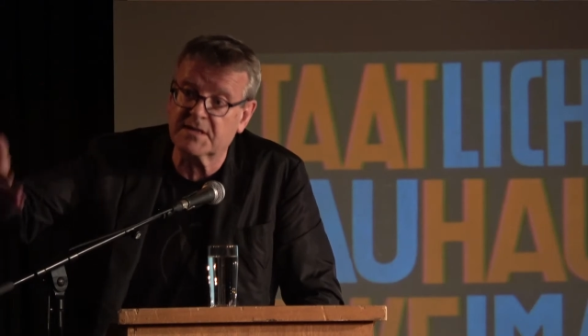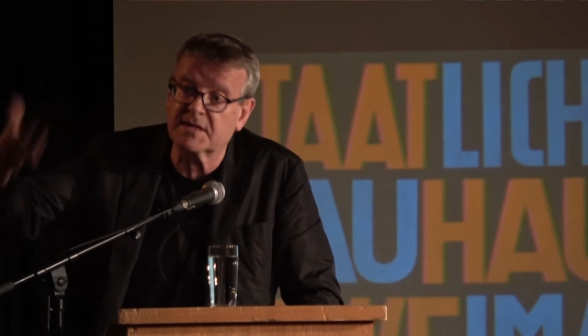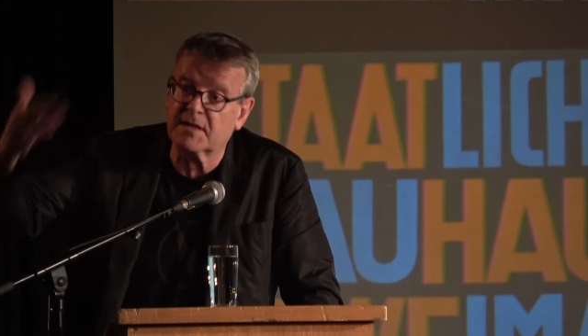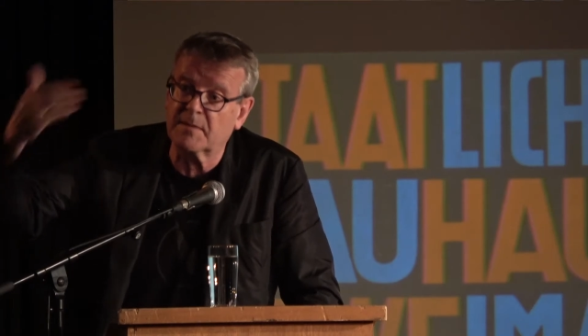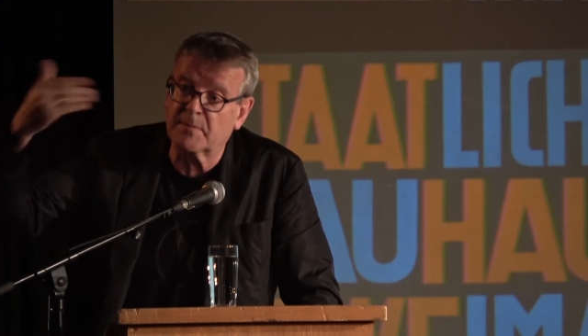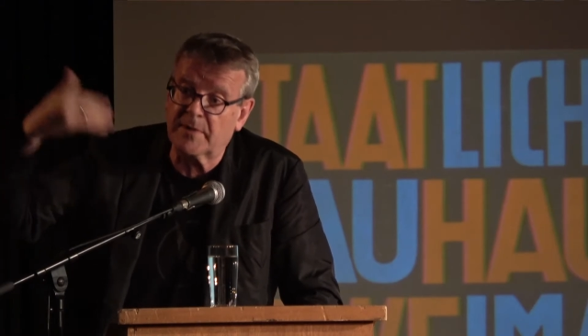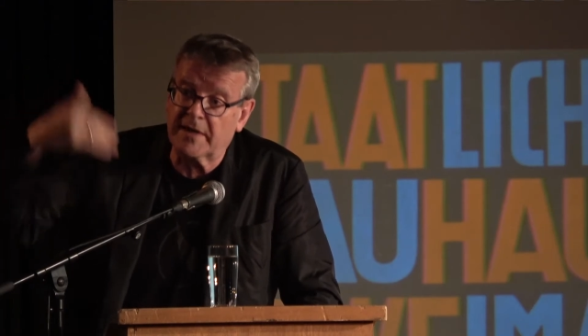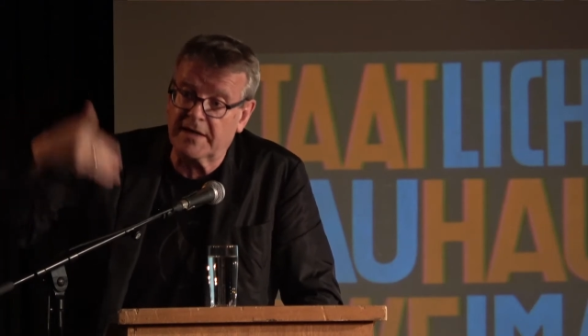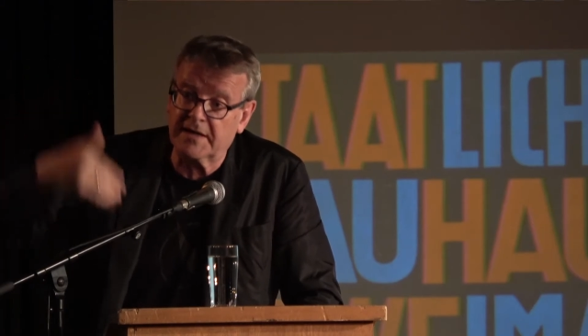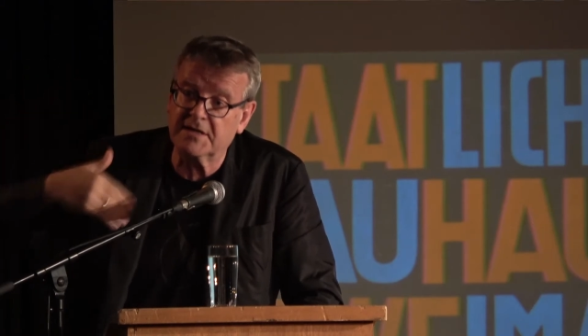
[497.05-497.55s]

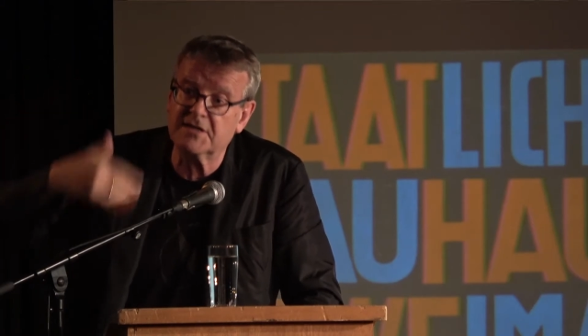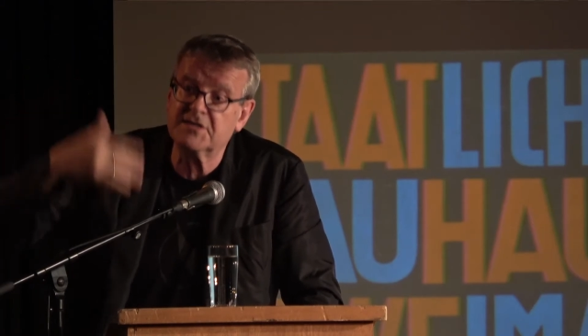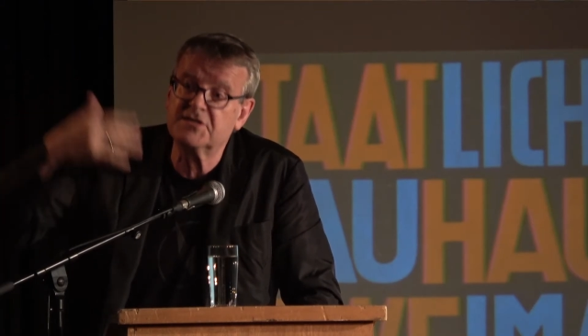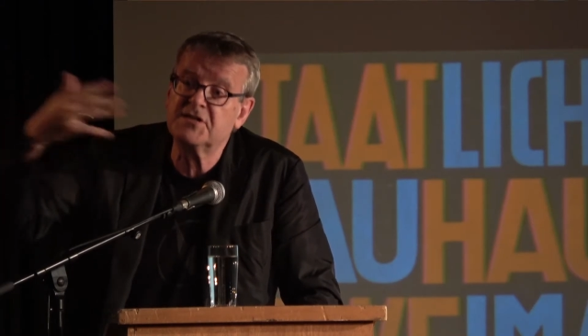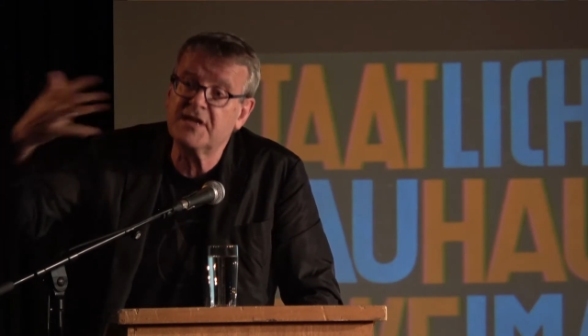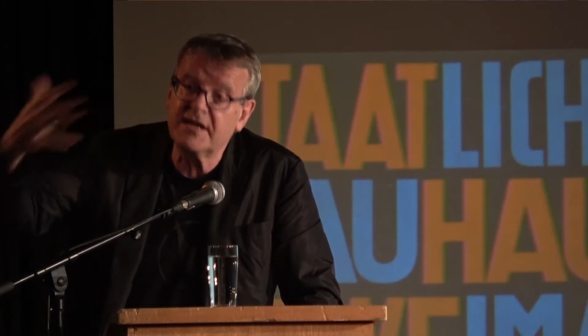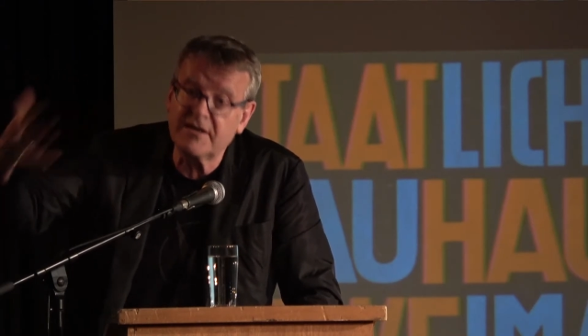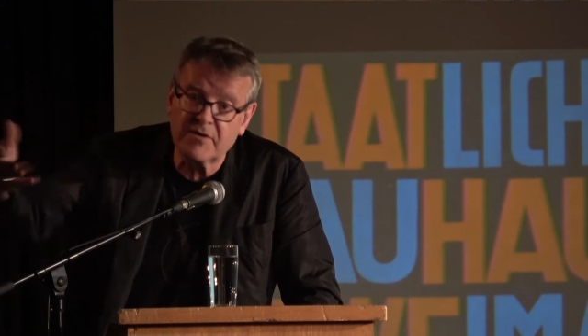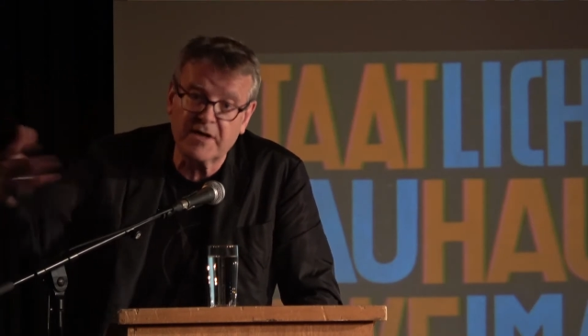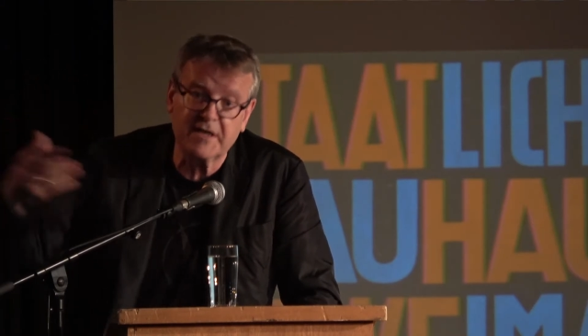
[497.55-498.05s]
campaign is
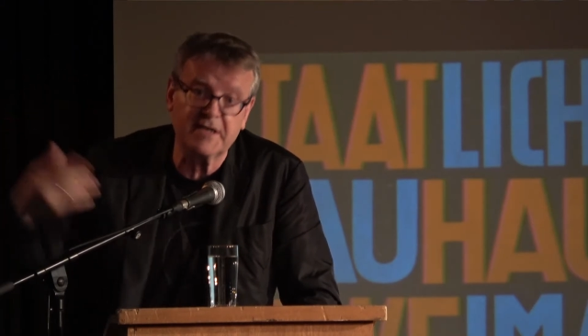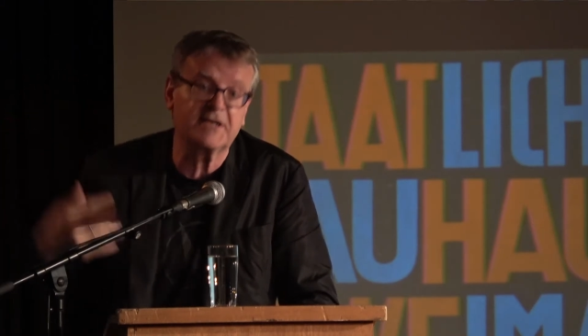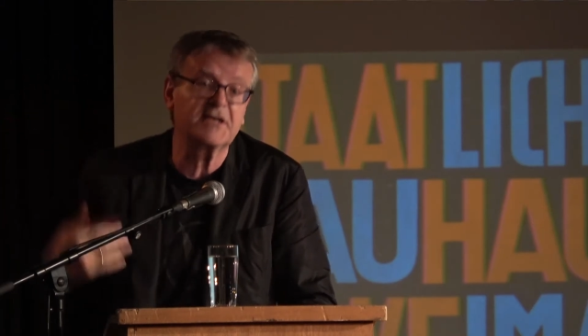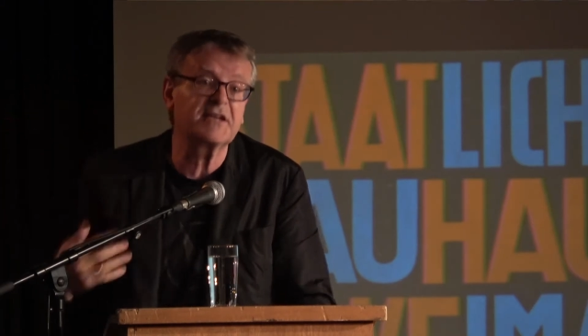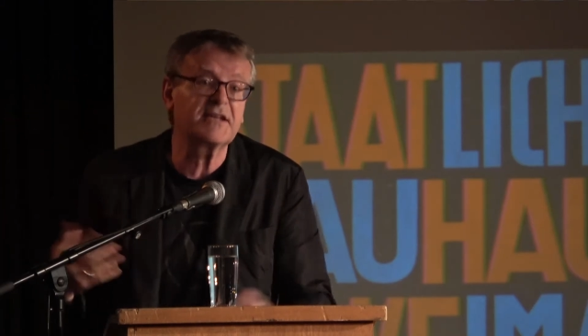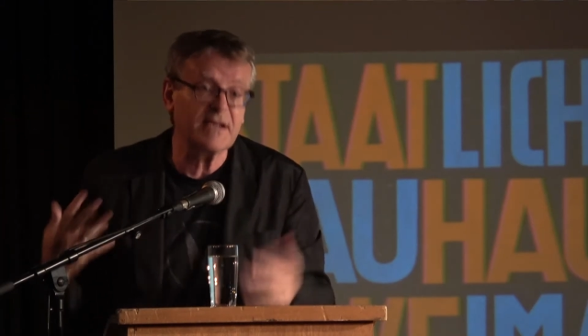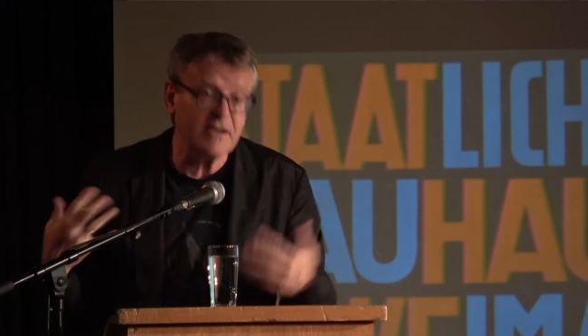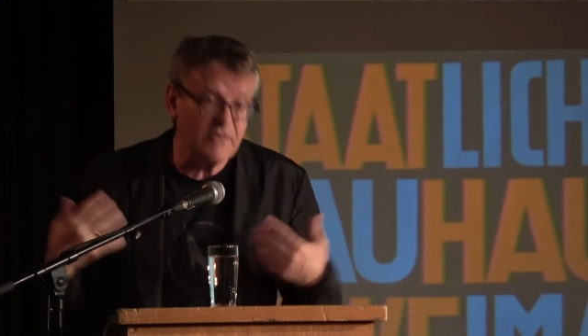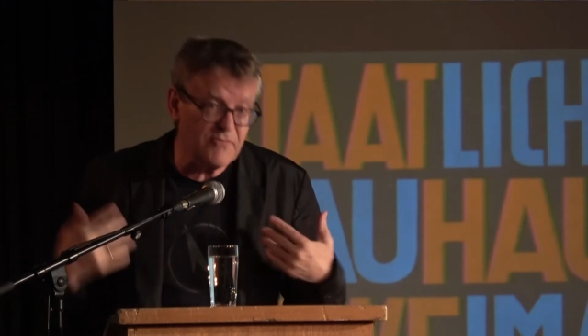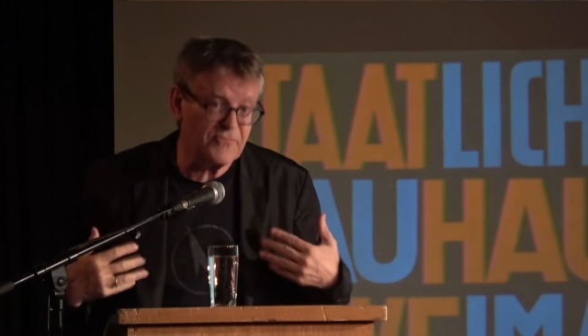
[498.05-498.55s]
generated to
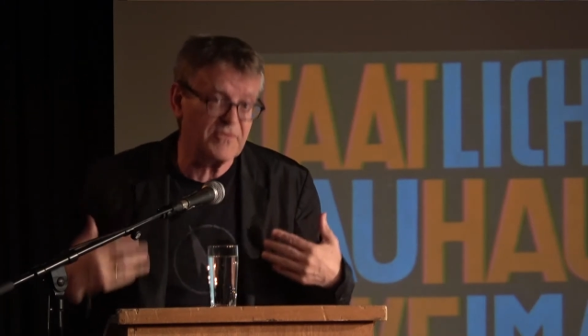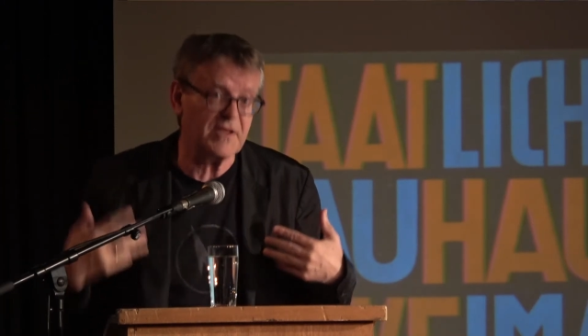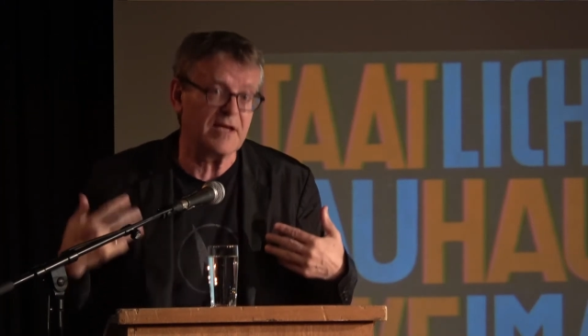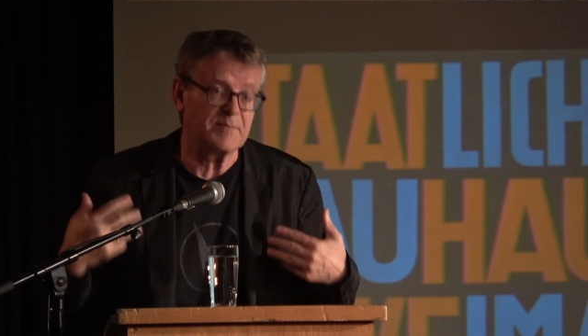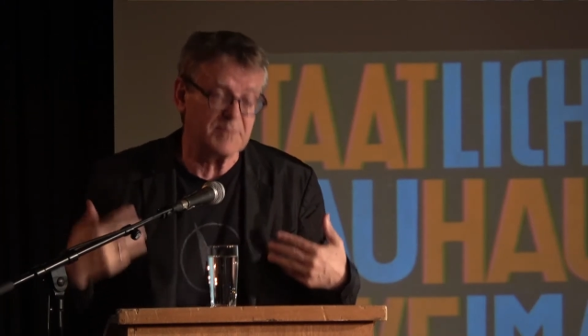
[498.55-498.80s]
give them